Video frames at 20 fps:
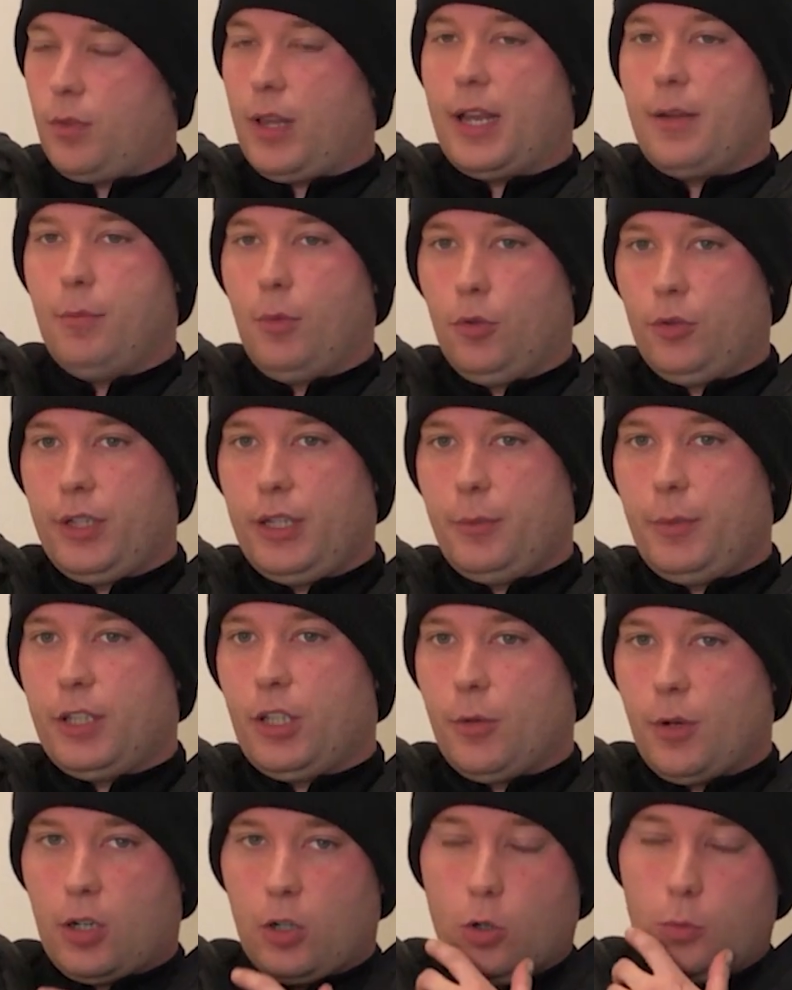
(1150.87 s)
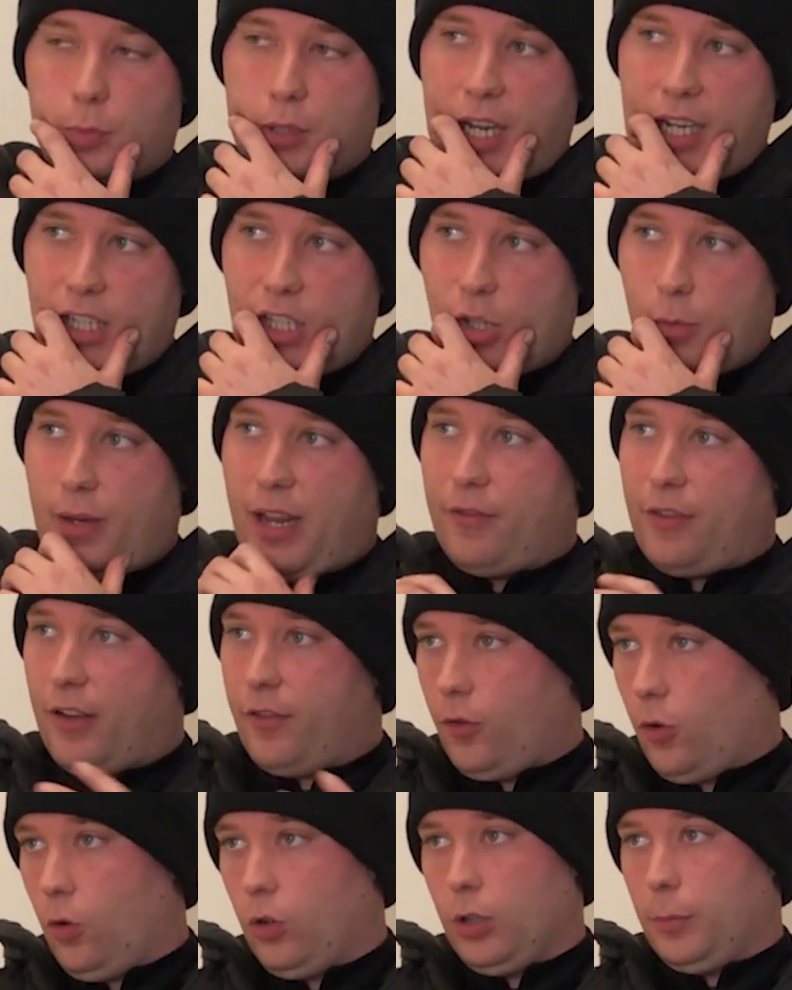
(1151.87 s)
Like Monday, we do a club night, so we
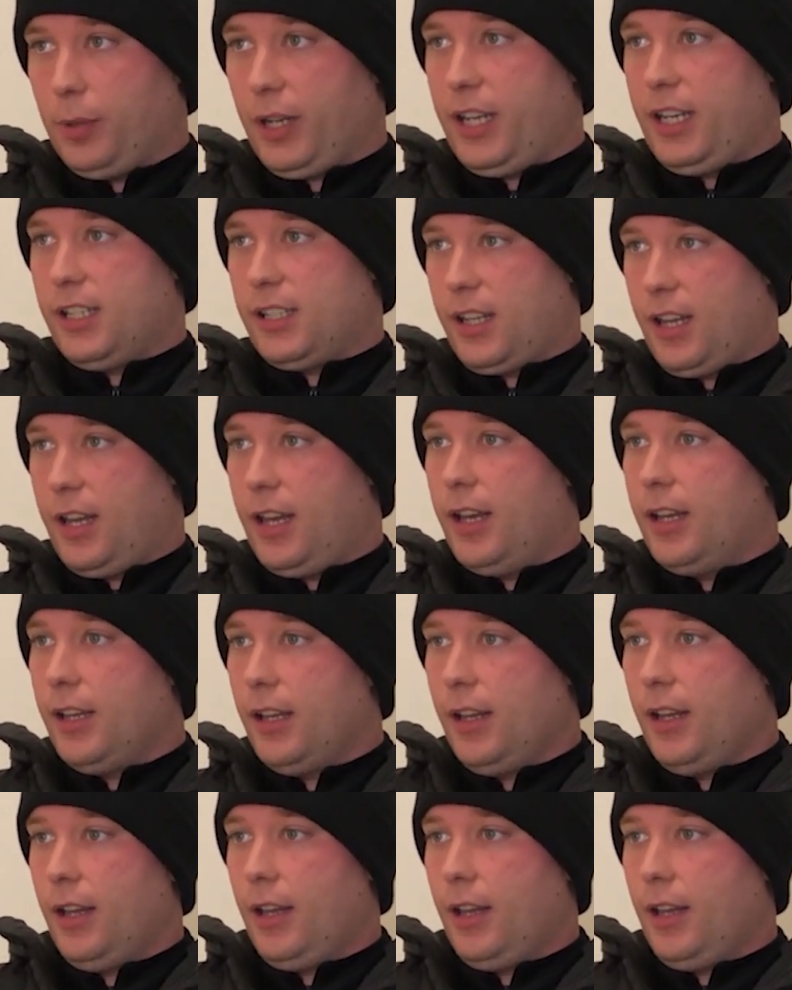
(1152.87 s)
have all the players there,